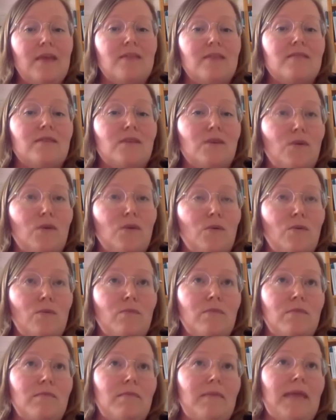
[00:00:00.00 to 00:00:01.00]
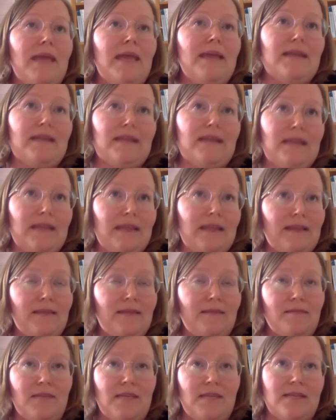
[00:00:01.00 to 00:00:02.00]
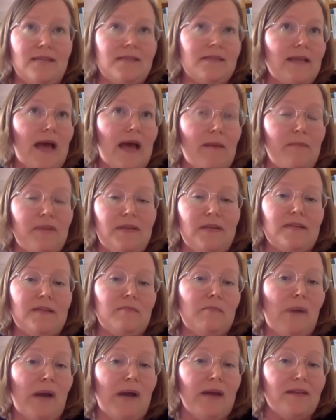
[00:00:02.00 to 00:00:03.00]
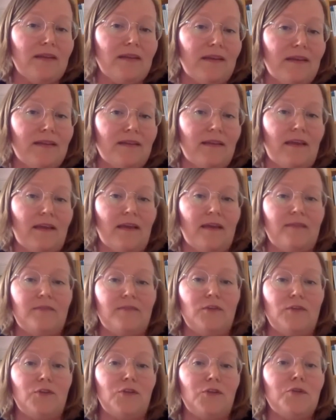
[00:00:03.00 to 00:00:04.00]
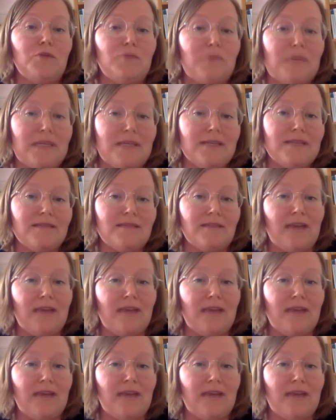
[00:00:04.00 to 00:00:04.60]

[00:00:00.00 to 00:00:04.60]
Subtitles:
So mainly it's habited by the non-humans,